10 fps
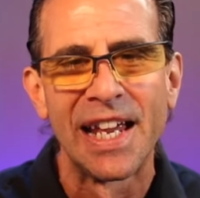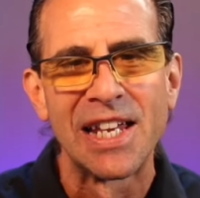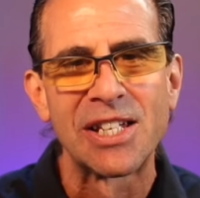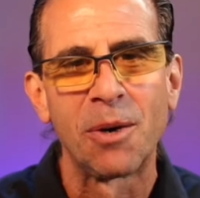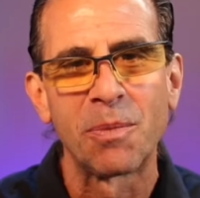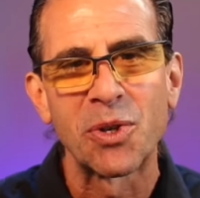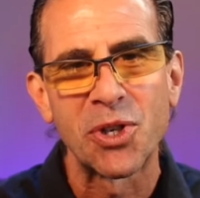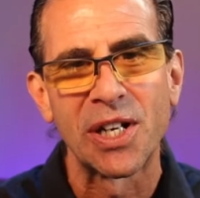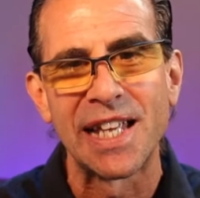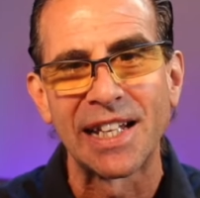So I'm also
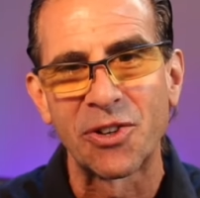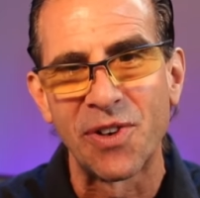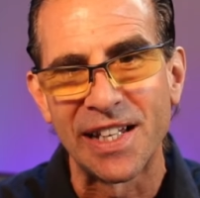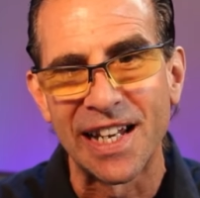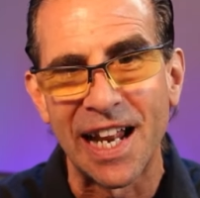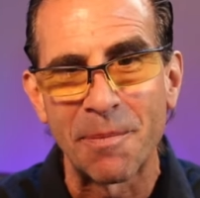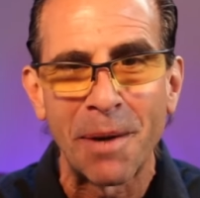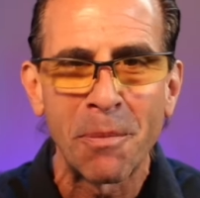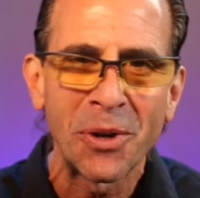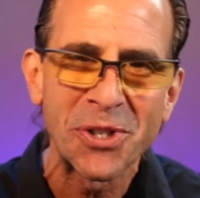going to take the creatine.
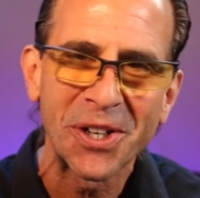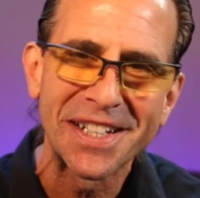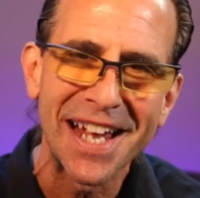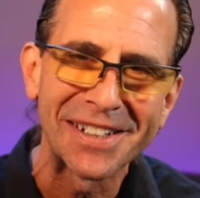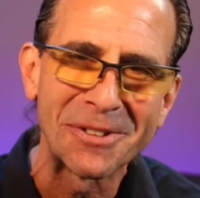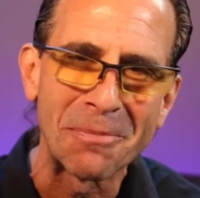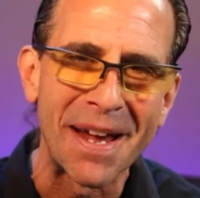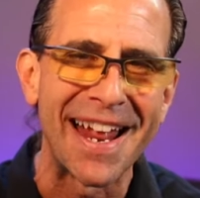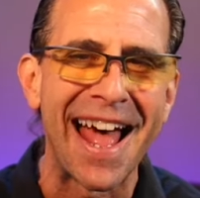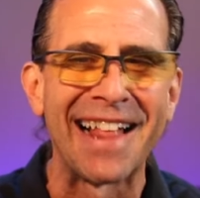I'm also going to take a little
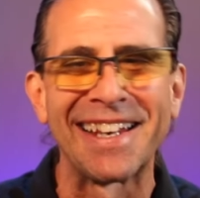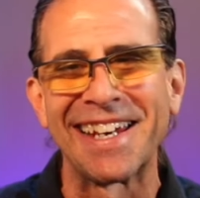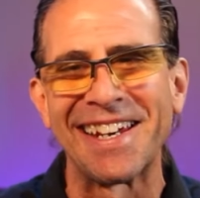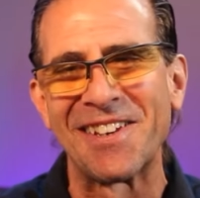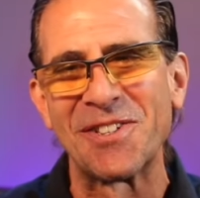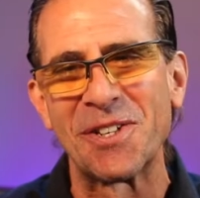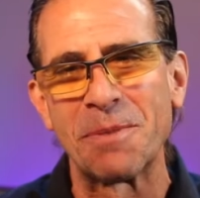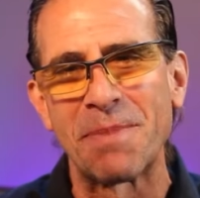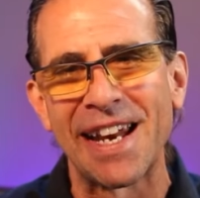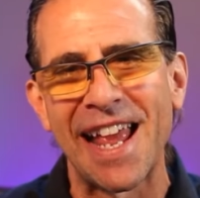beta-alanine. So
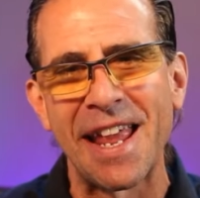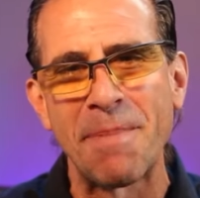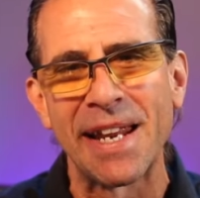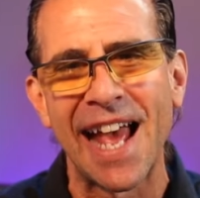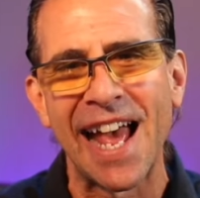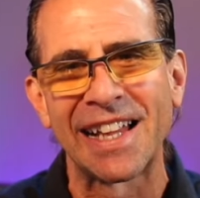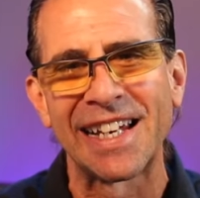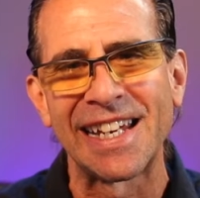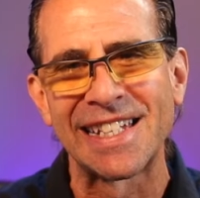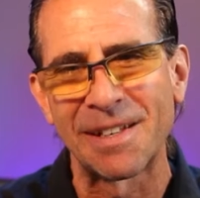
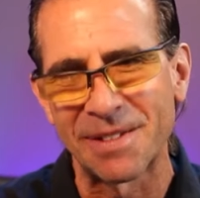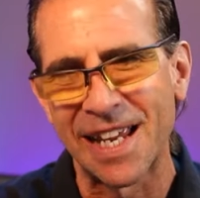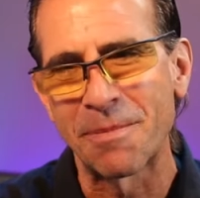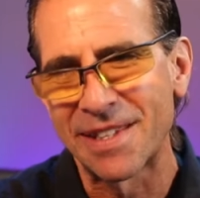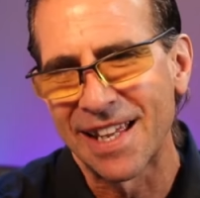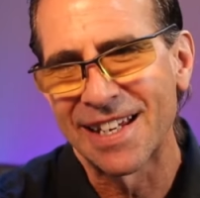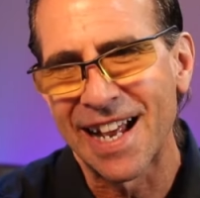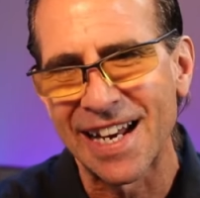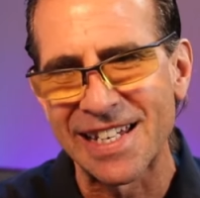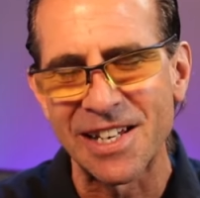beta-alanine, same thing,
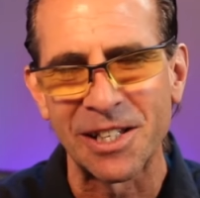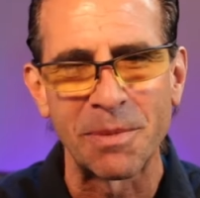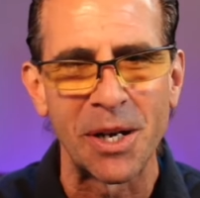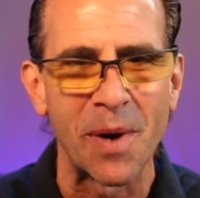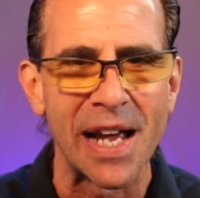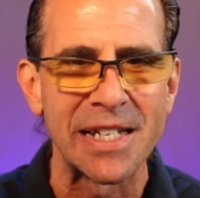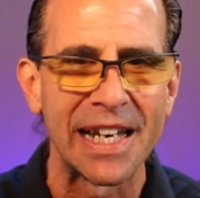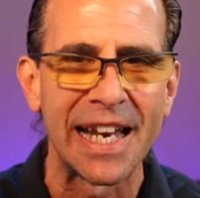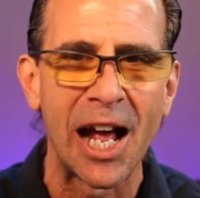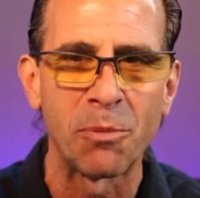non-essential amino acid.
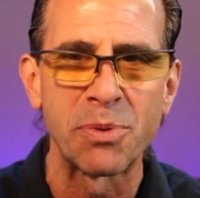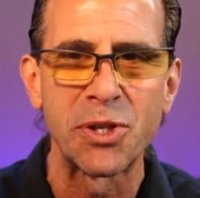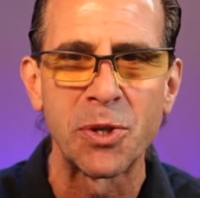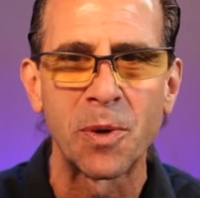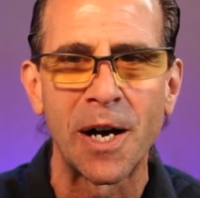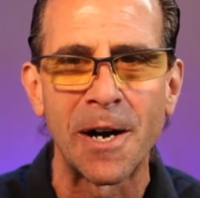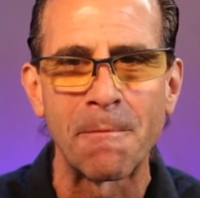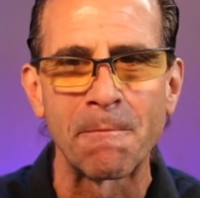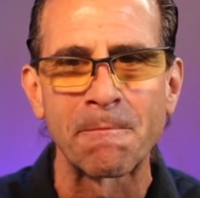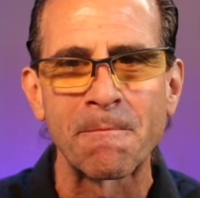It helps you,
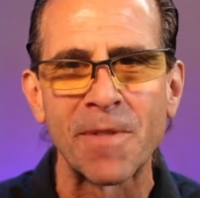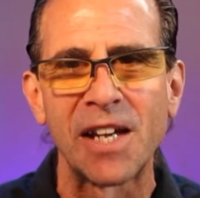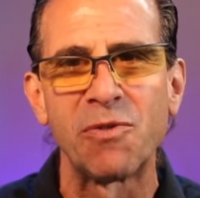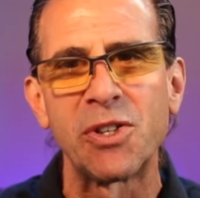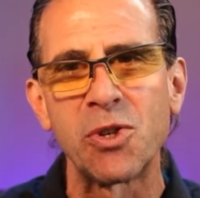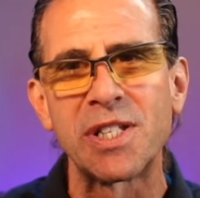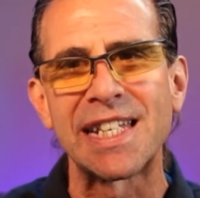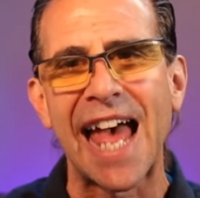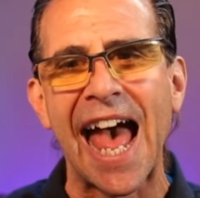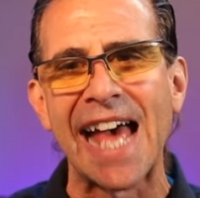it reduces
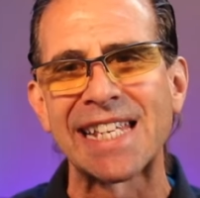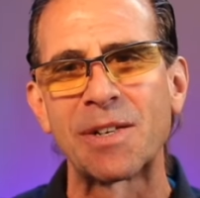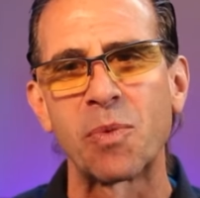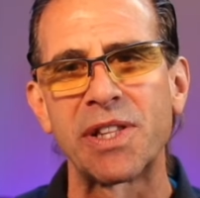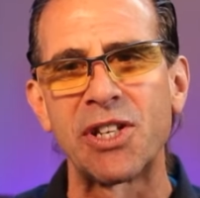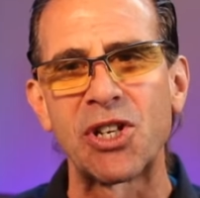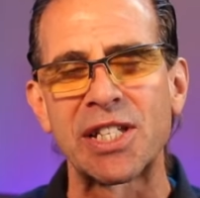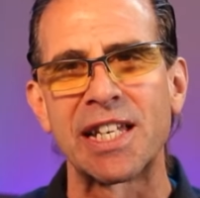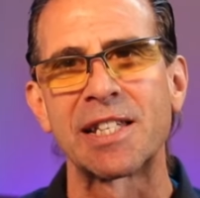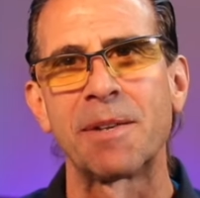acid within your
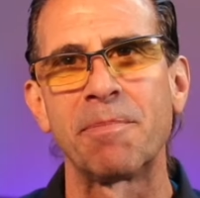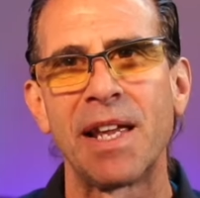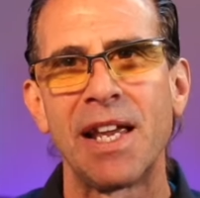system.